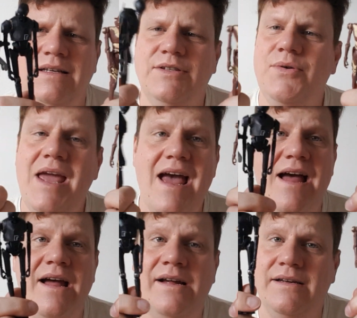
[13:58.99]
So
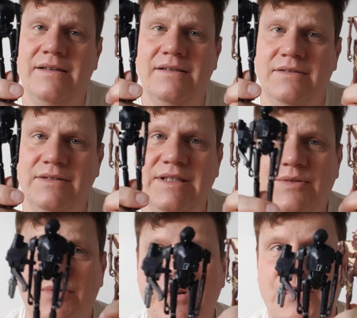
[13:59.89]
yeah,
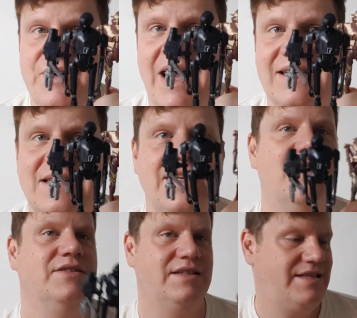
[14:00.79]
these will go nicely
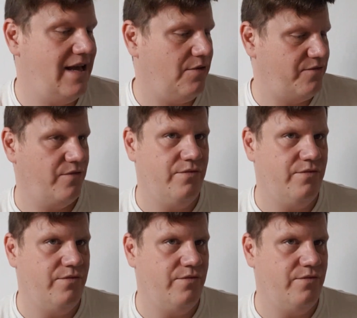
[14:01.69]
on the shelf.